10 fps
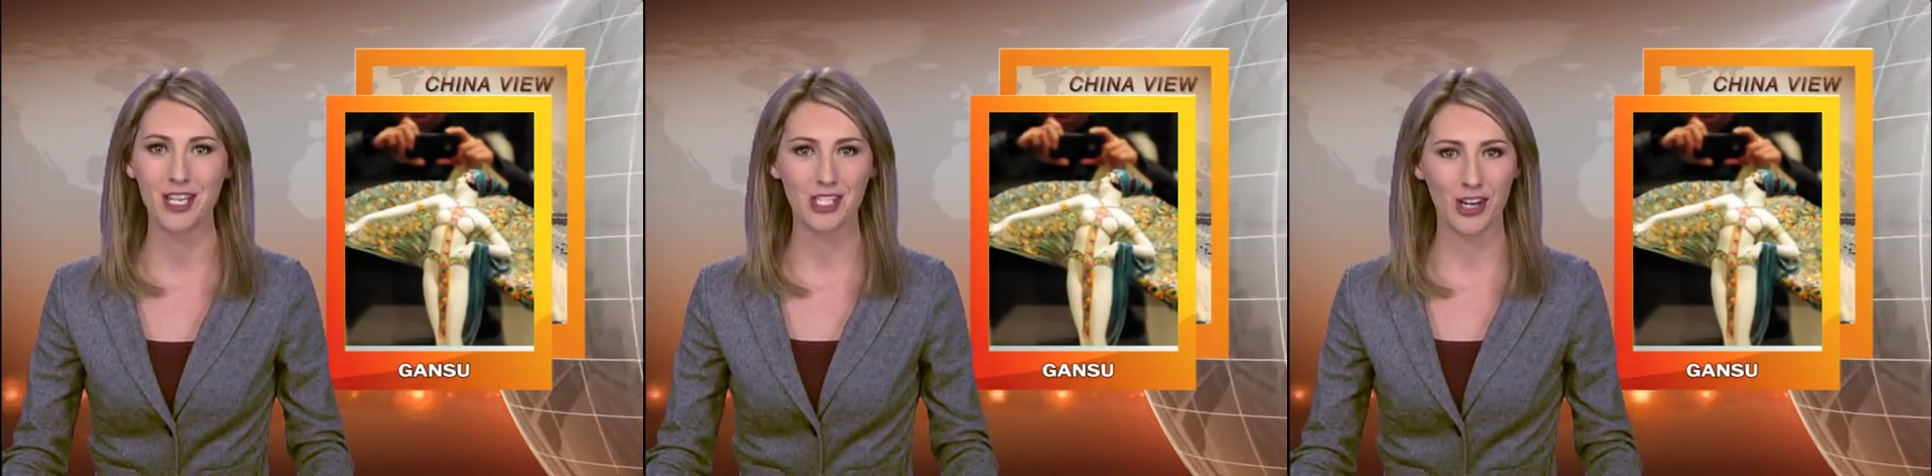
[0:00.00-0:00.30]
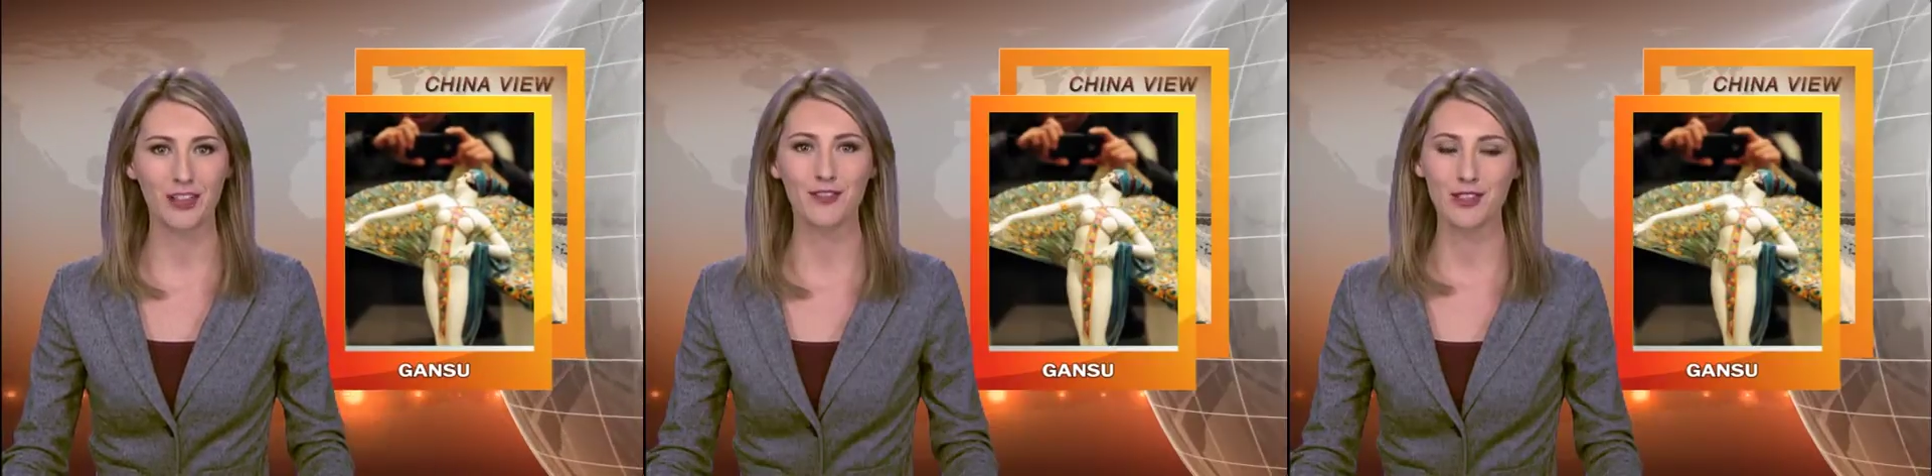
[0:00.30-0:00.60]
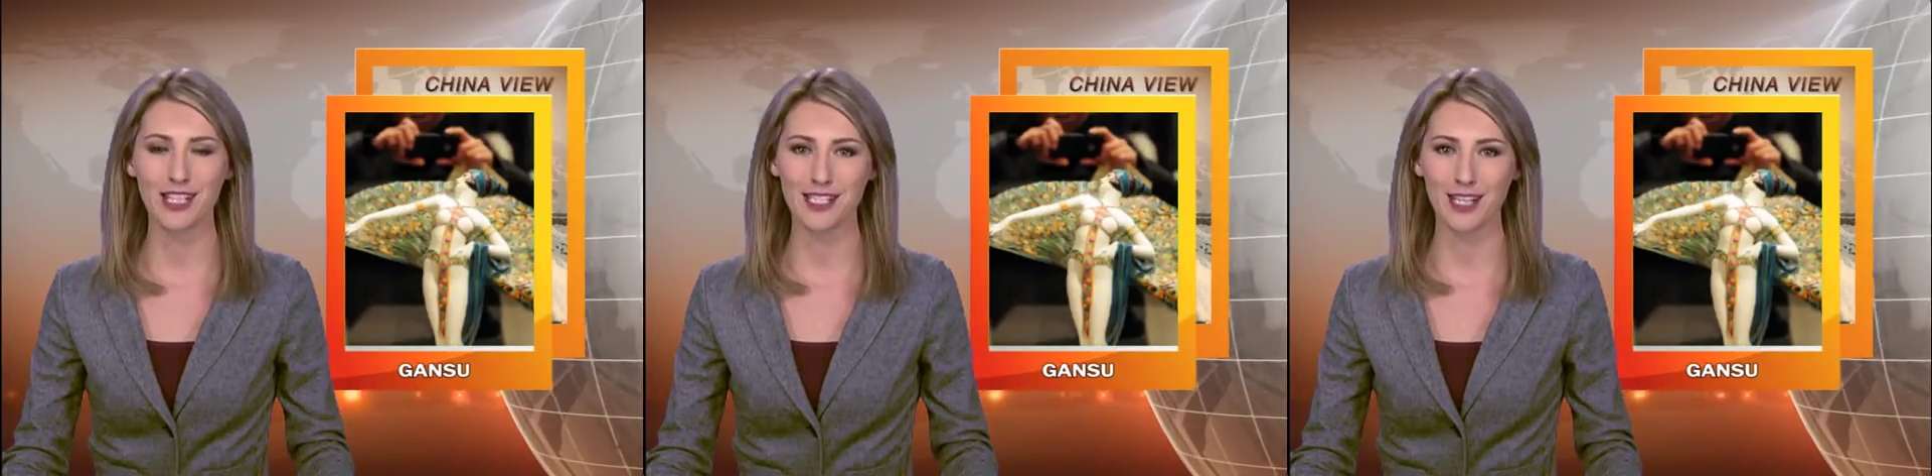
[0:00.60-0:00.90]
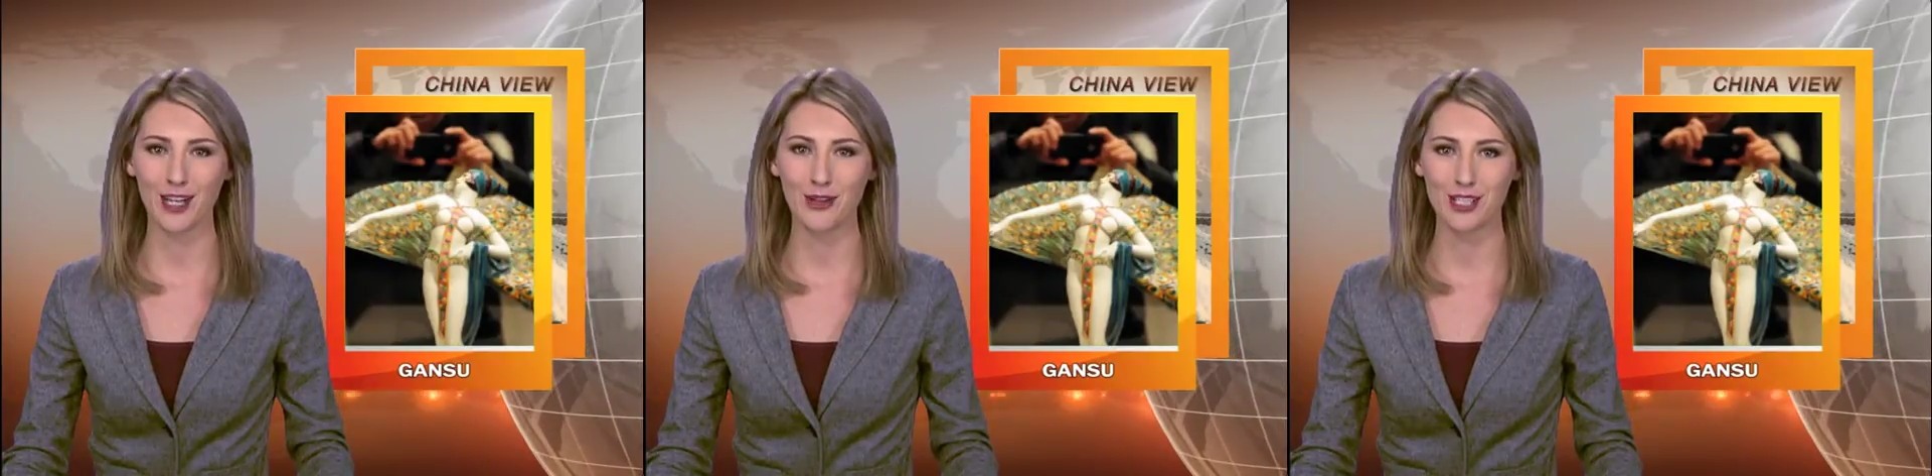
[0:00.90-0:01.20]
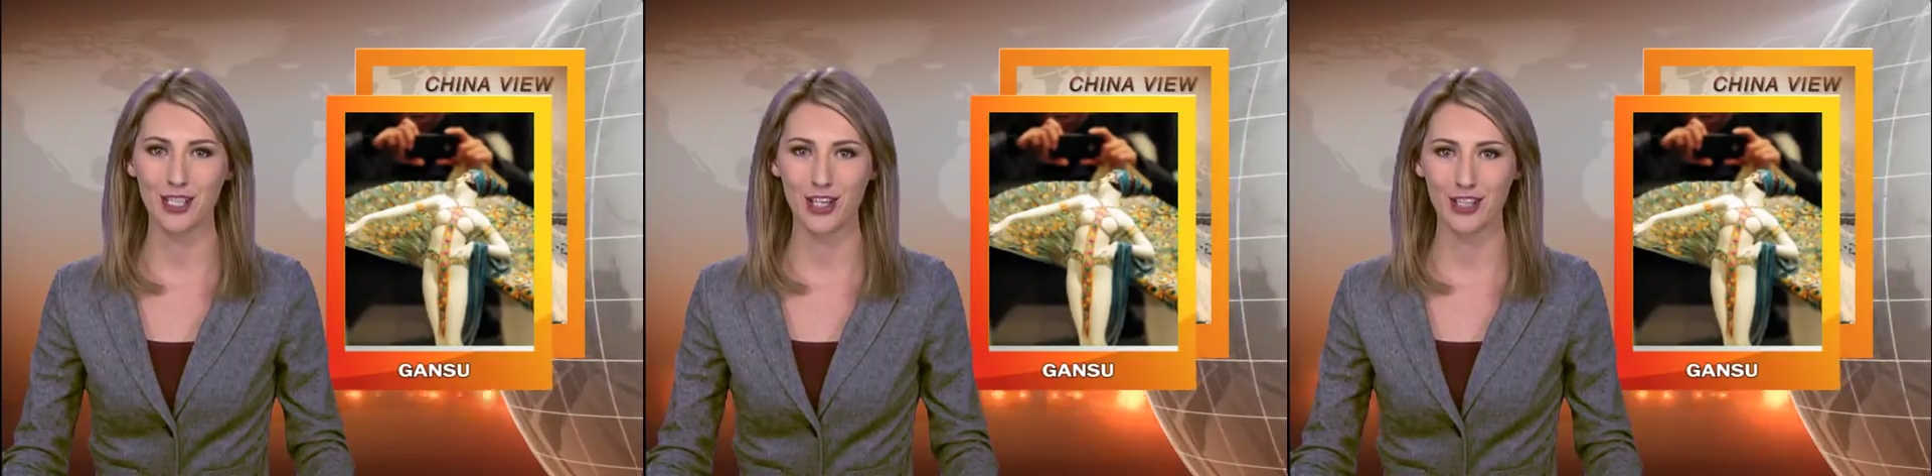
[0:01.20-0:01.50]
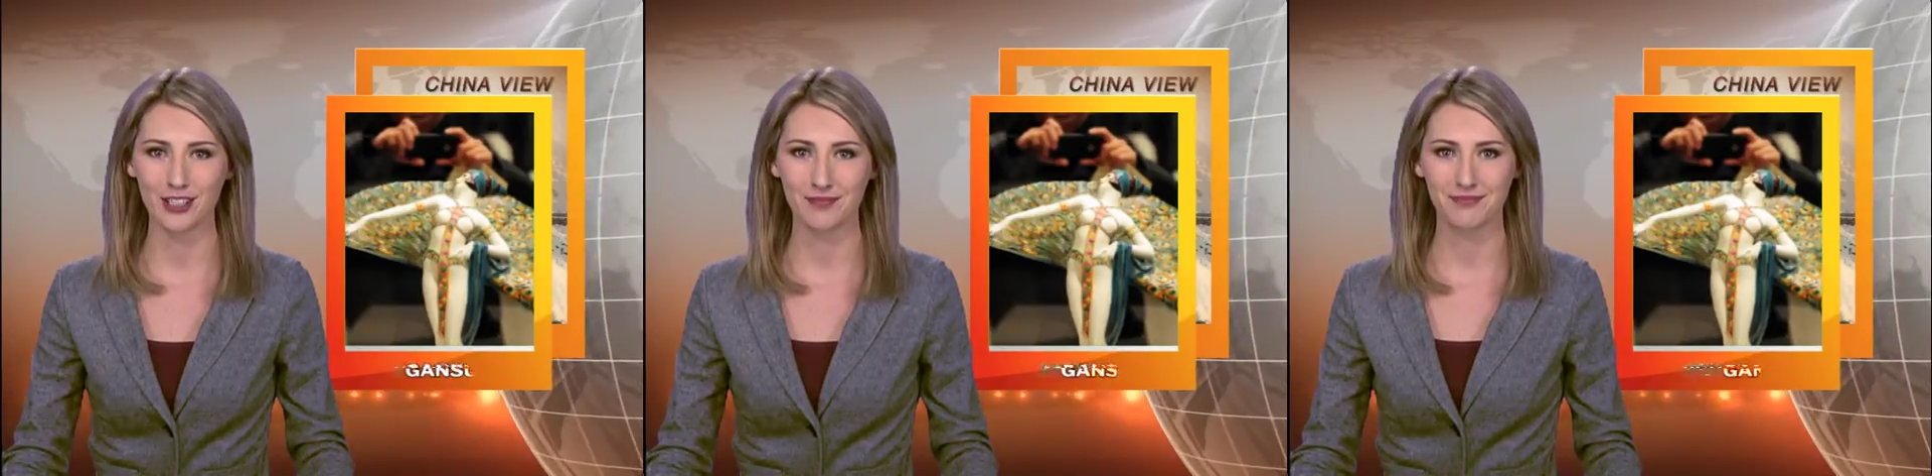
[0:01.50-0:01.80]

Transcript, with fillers: China View takes a closer look.